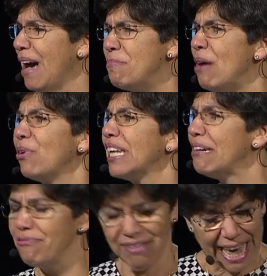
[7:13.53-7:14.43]
I'm not really
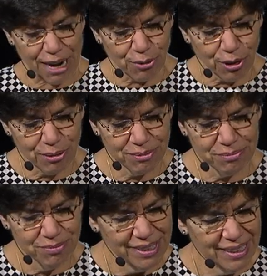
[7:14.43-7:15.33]
a flatterer,
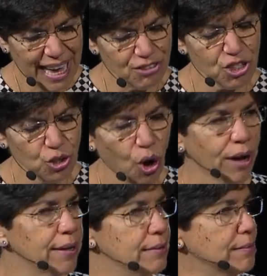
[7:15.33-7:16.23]
I just
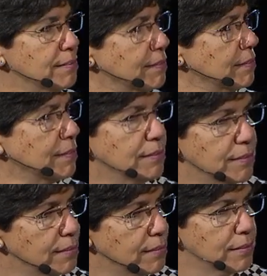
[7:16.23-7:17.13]
talk.
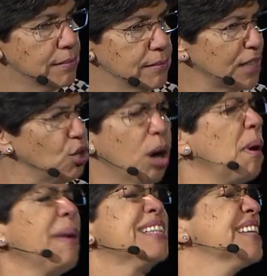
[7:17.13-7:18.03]
I talk
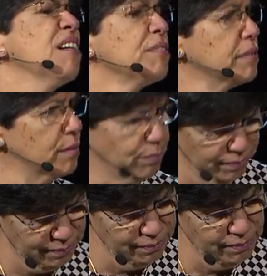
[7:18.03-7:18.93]
about myself.
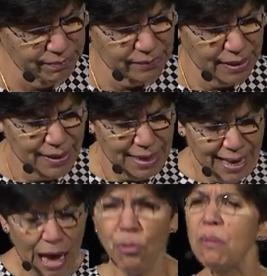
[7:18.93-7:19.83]

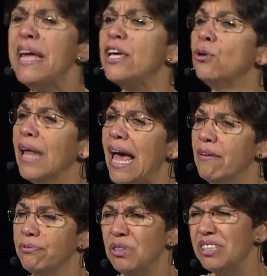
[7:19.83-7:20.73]
I want to make you
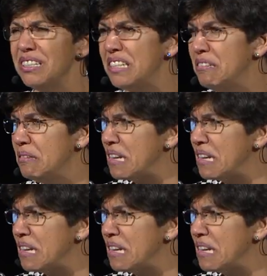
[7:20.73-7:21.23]
laugh, which isn't